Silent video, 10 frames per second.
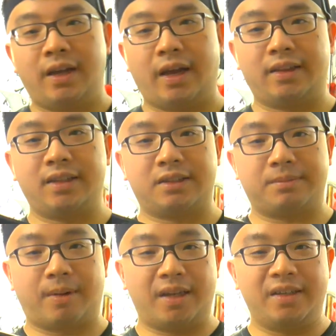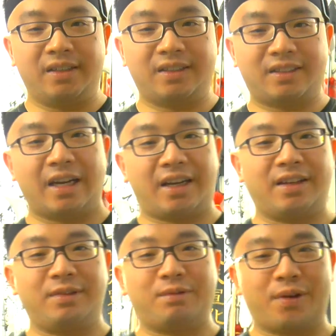and this is my
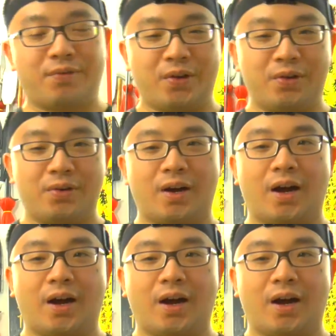second review